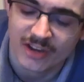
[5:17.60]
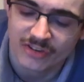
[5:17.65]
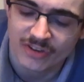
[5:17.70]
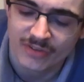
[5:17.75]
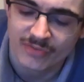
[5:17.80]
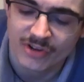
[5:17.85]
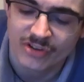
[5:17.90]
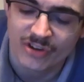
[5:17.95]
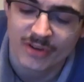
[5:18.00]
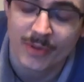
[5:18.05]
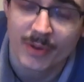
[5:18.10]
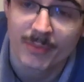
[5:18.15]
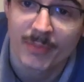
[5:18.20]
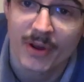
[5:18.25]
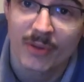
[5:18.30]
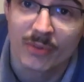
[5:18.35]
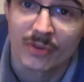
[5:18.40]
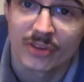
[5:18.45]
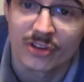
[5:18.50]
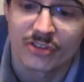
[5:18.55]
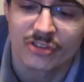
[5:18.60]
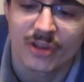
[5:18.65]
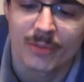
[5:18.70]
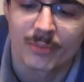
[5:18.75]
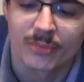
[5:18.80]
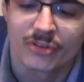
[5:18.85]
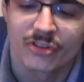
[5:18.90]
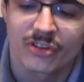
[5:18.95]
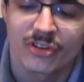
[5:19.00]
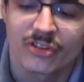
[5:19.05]
because every time I buy one of these
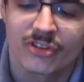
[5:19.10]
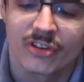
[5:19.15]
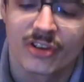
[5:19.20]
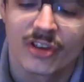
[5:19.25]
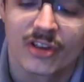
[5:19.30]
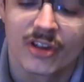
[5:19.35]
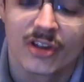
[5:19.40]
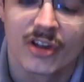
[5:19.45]
compasses